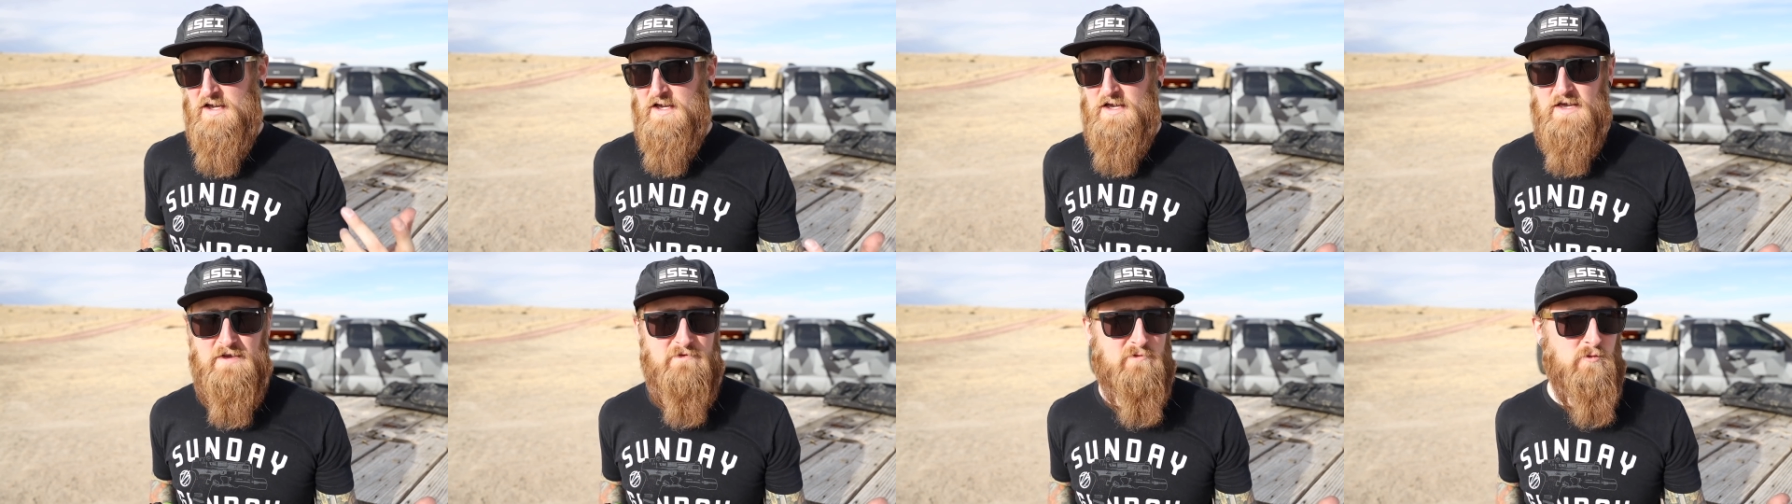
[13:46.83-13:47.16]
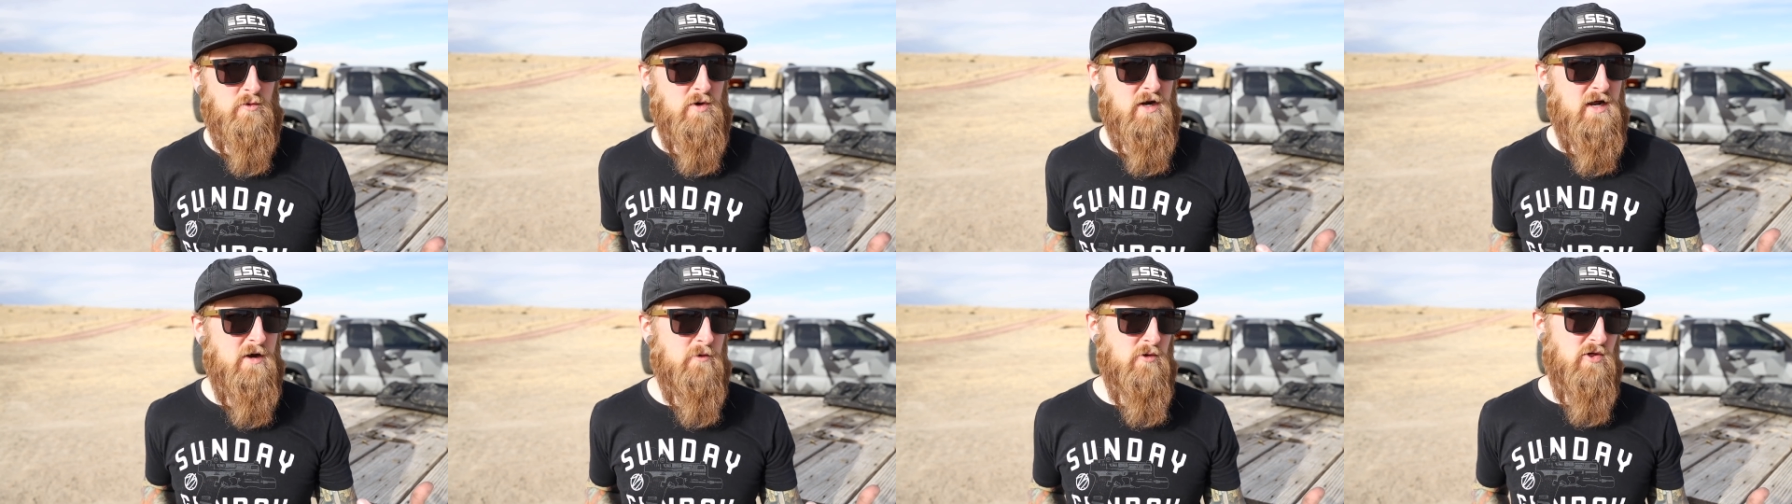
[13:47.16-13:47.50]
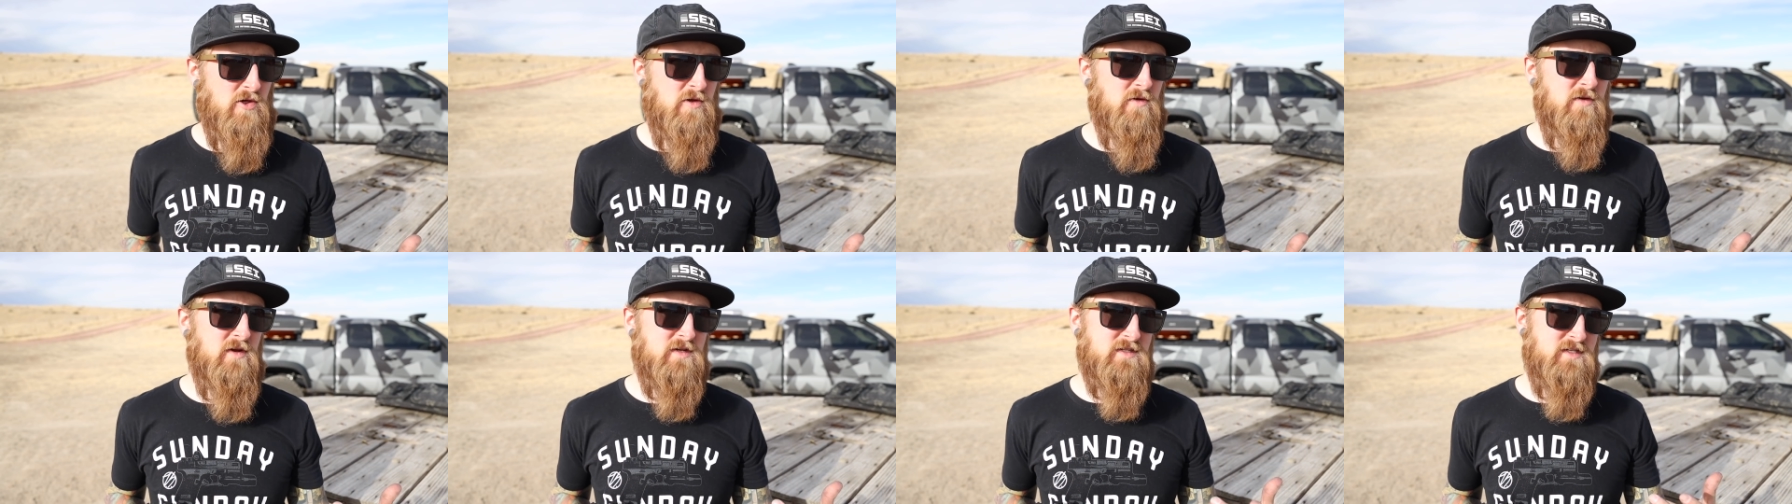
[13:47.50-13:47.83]
Even when I was
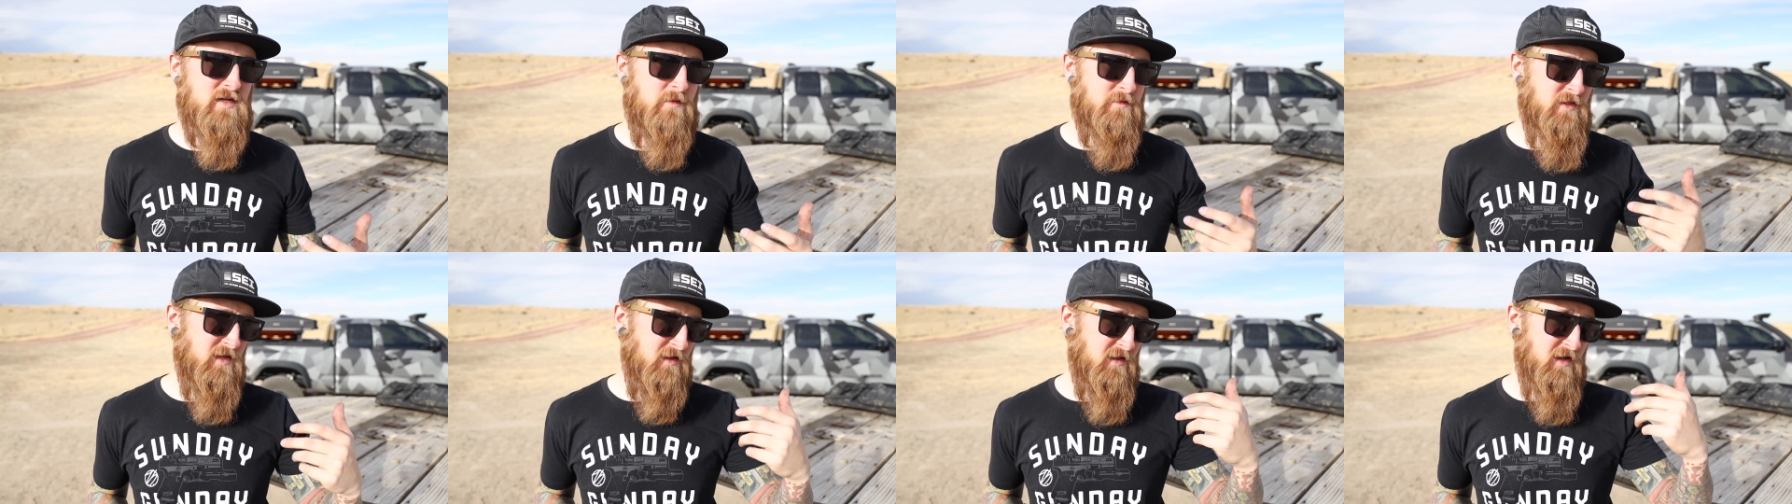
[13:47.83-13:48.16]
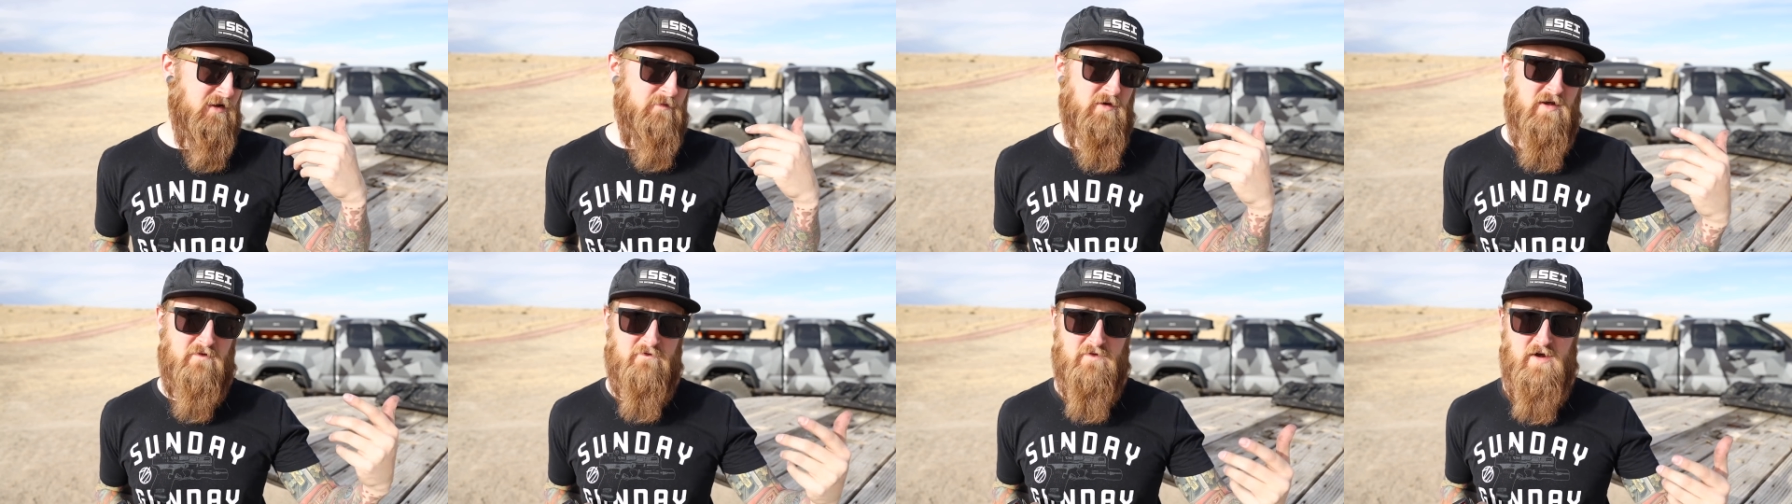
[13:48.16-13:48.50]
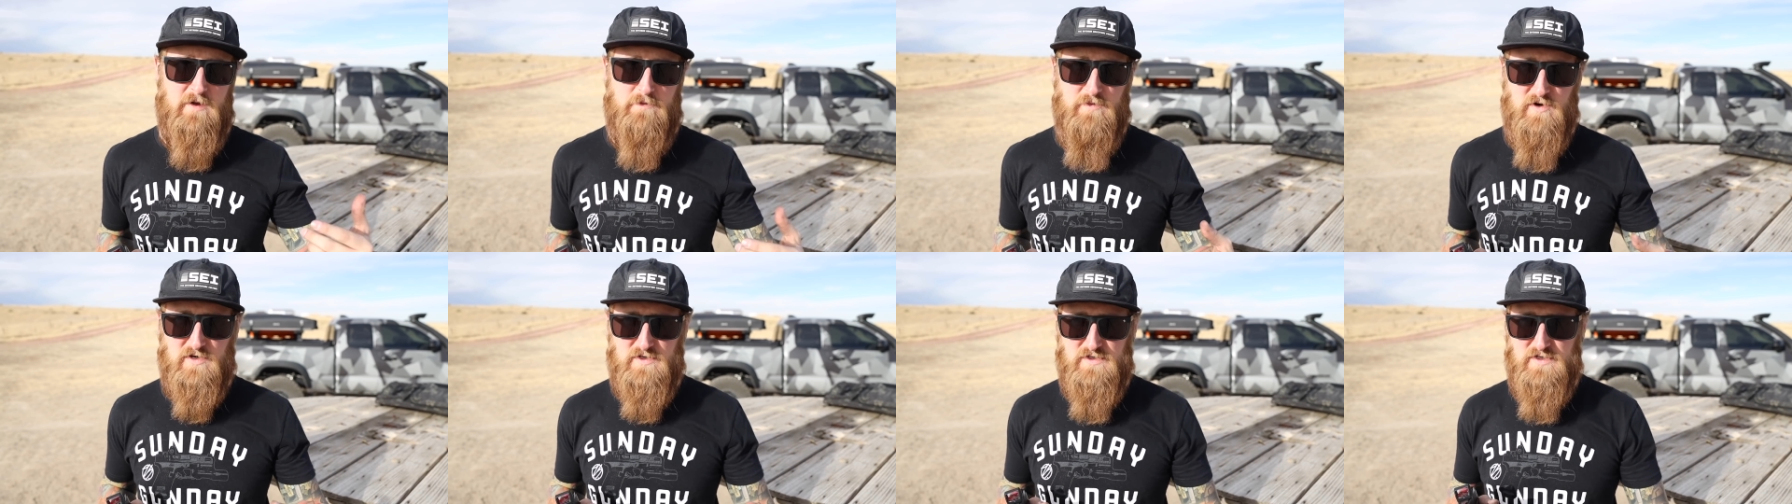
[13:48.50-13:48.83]
shooting something like my
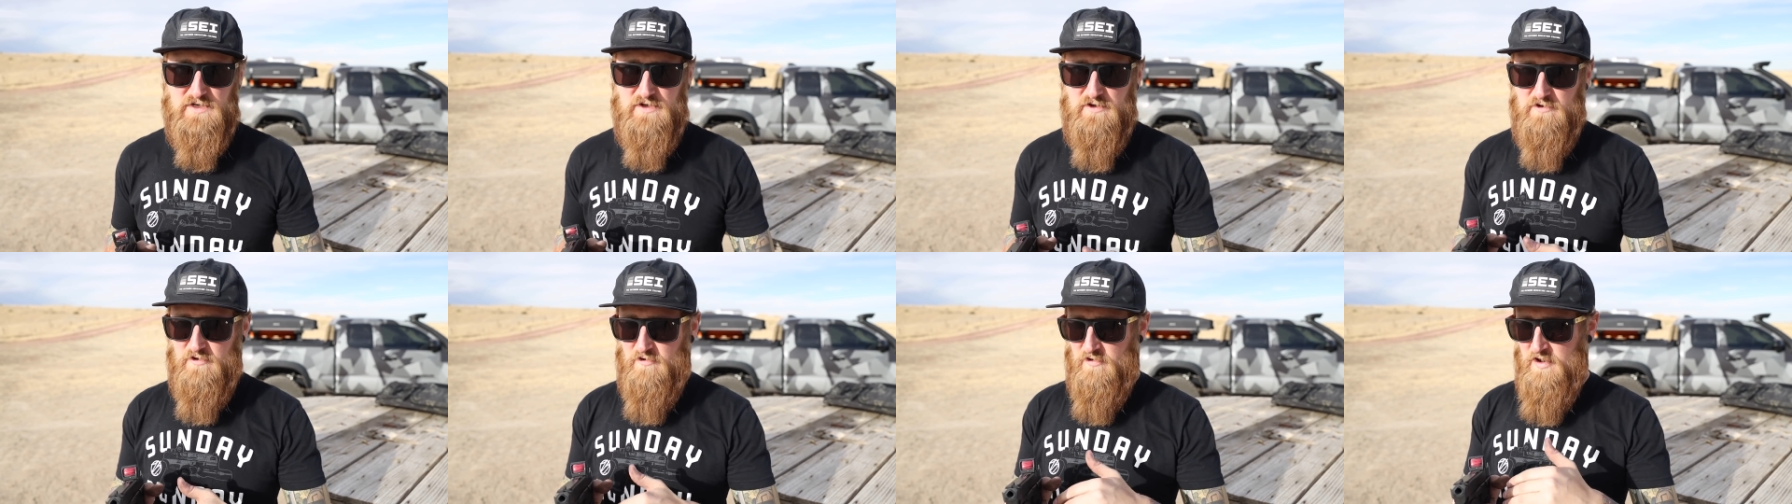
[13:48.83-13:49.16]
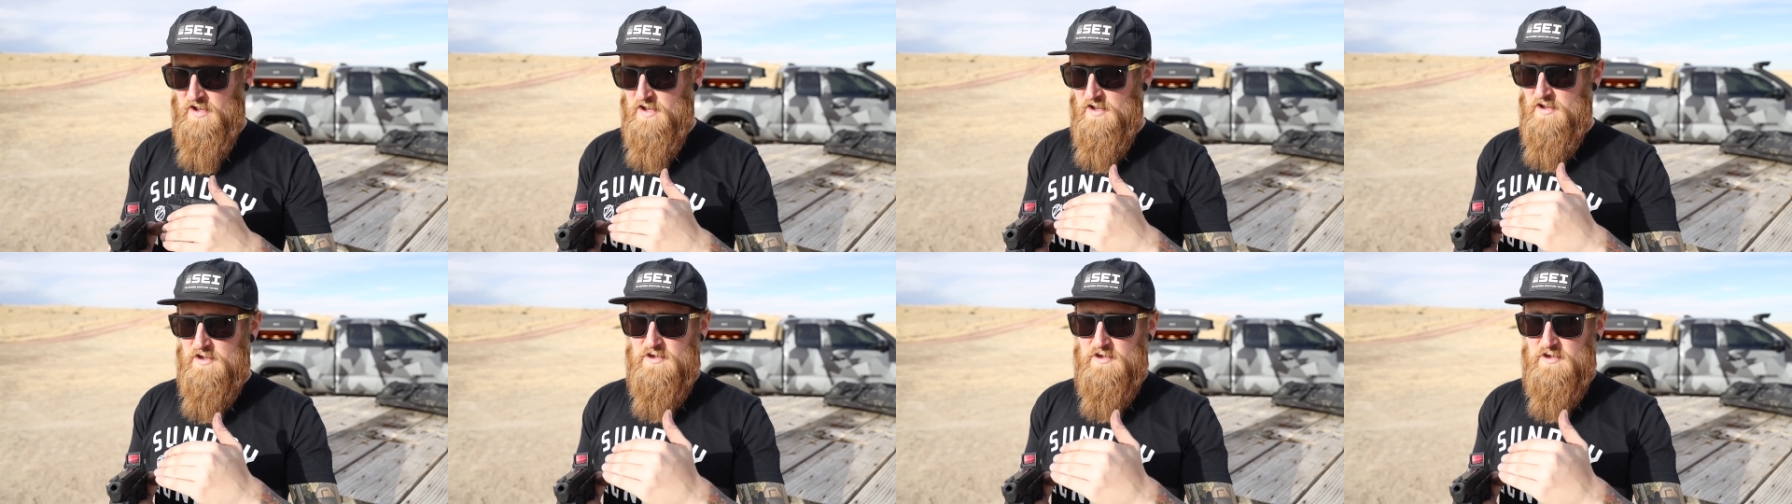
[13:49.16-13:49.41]
Viper 2,